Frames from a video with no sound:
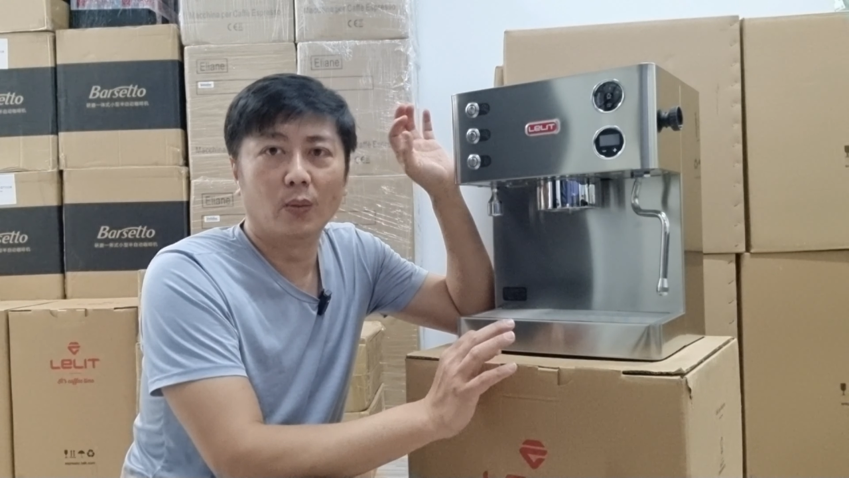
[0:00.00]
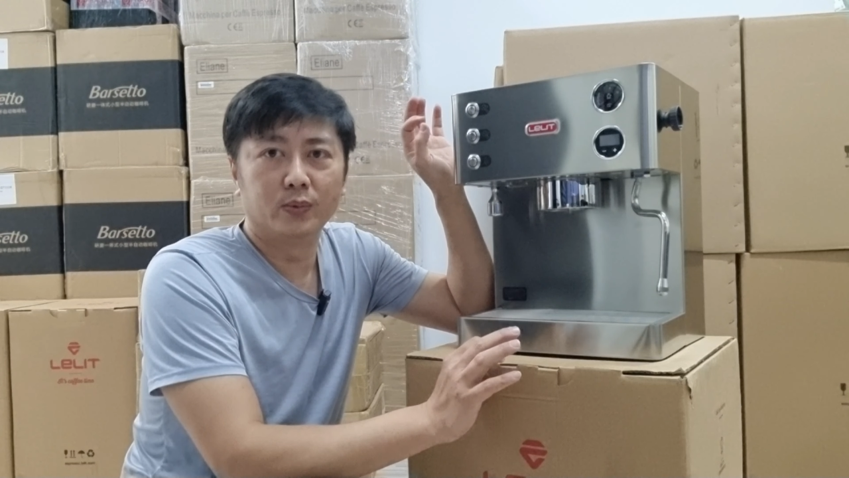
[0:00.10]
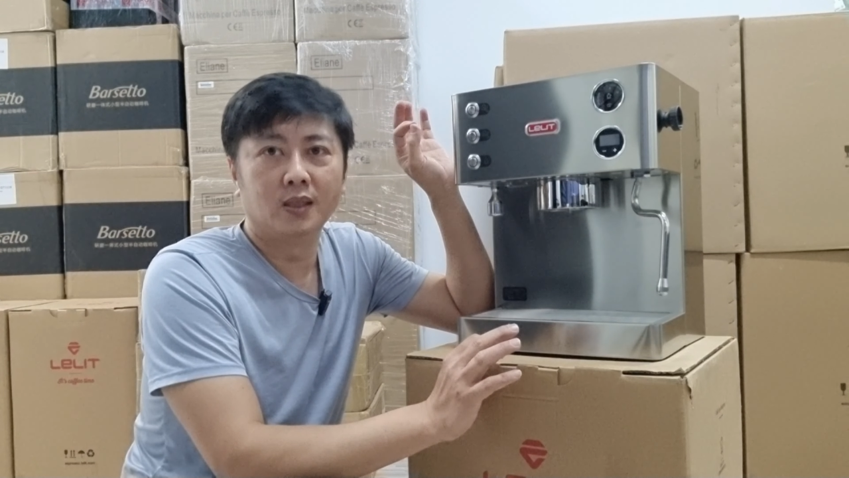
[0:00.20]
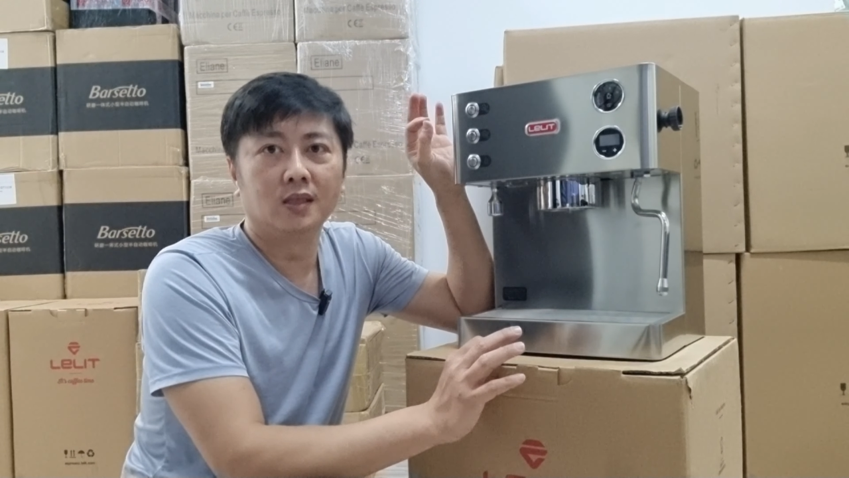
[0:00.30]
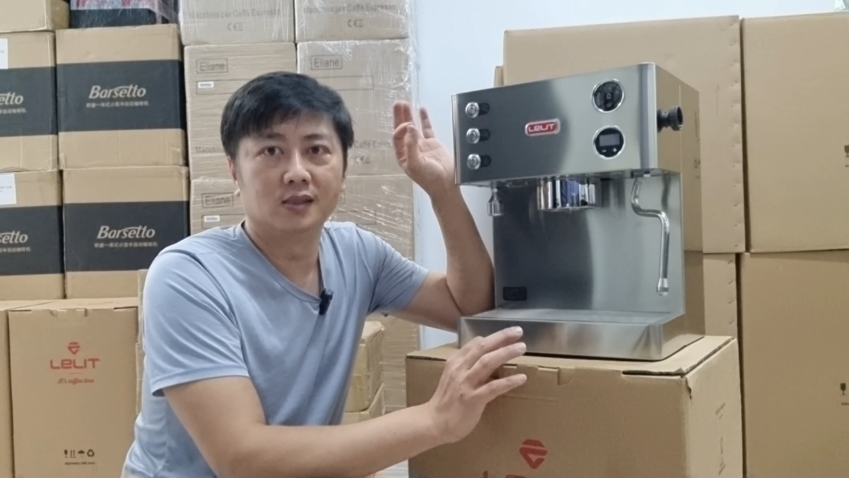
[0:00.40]

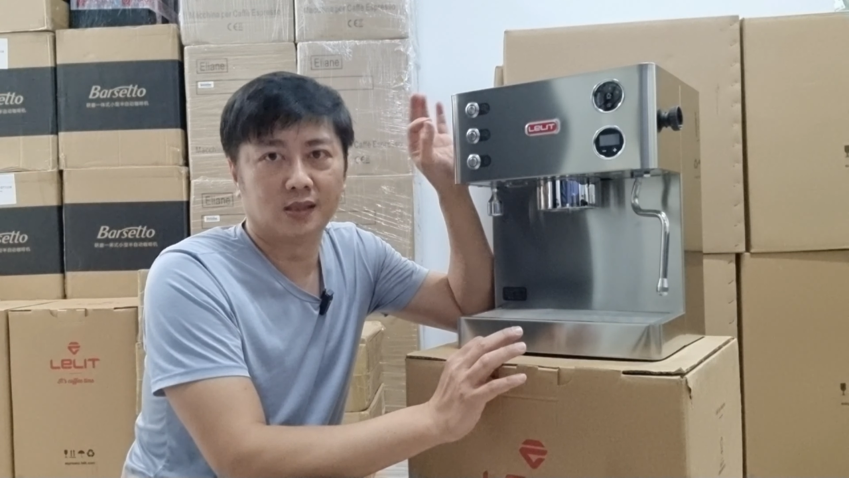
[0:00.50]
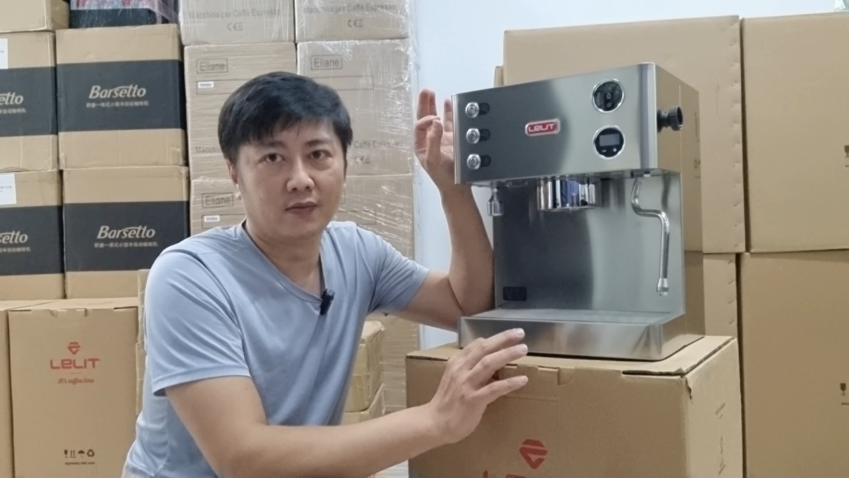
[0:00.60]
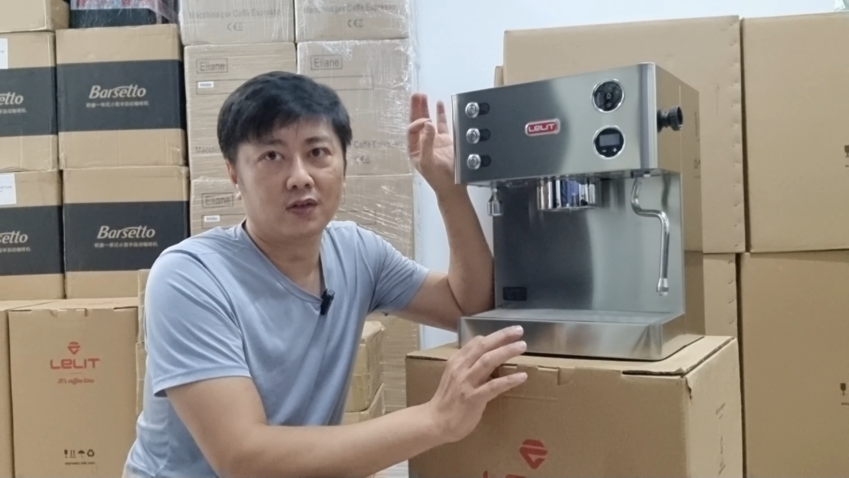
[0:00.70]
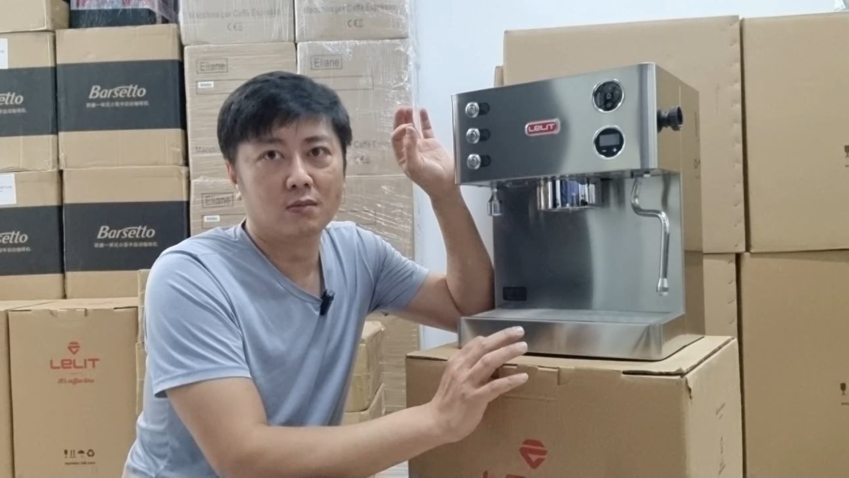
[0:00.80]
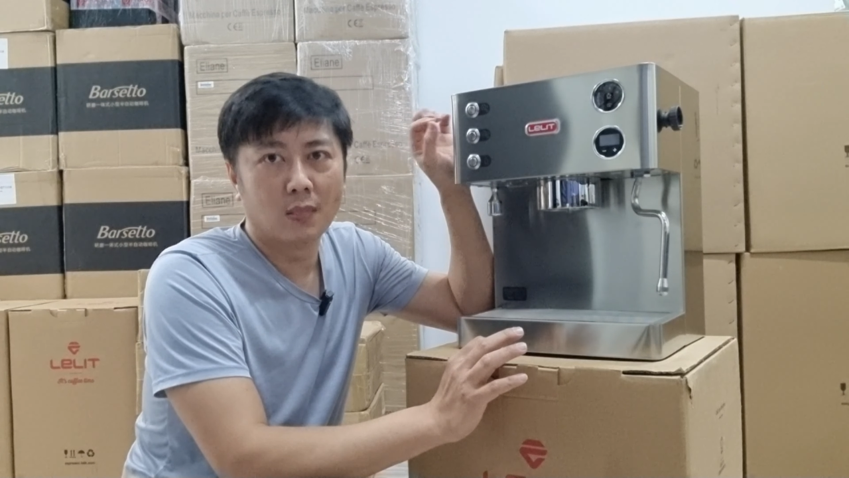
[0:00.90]
obtained the
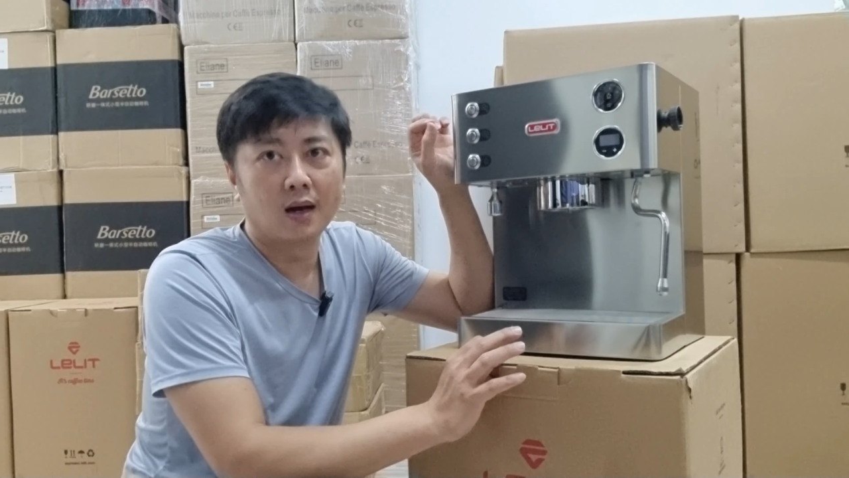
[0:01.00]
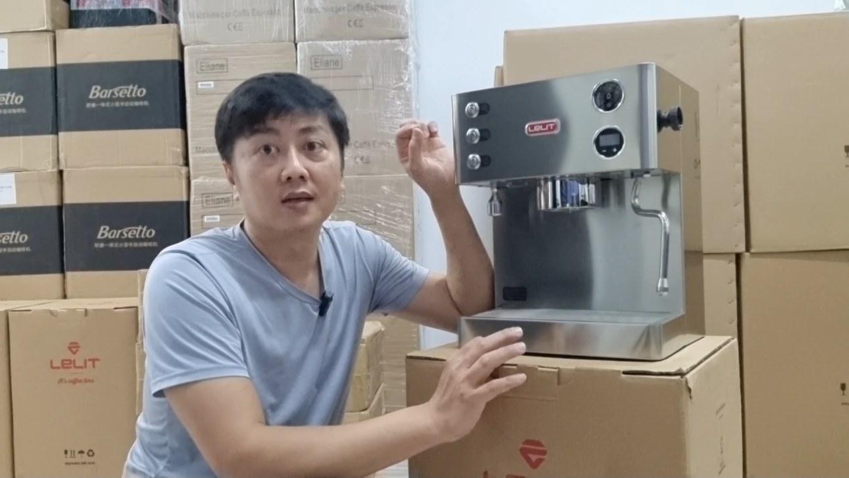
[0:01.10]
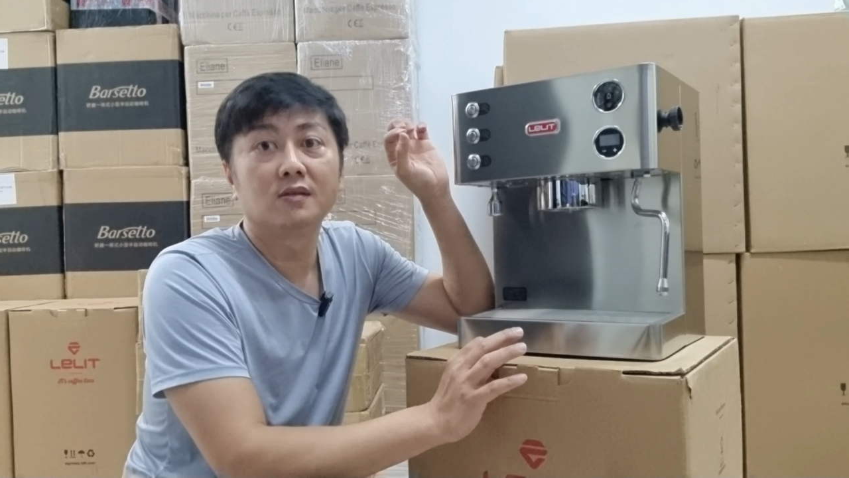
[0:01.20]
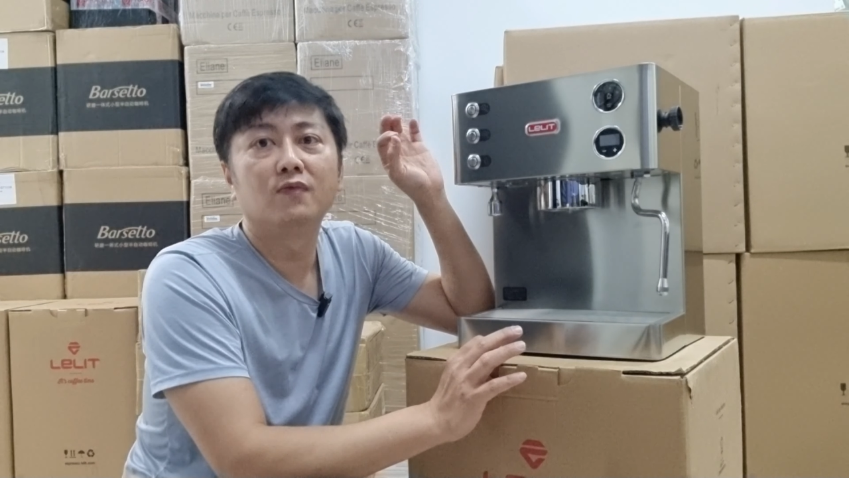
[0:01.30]
safety mark